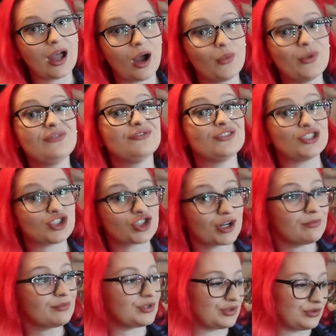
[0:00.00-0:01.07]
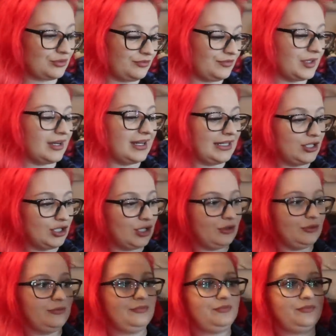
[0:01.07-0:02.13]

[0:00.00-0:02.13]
I went for a jumpsuit. I know.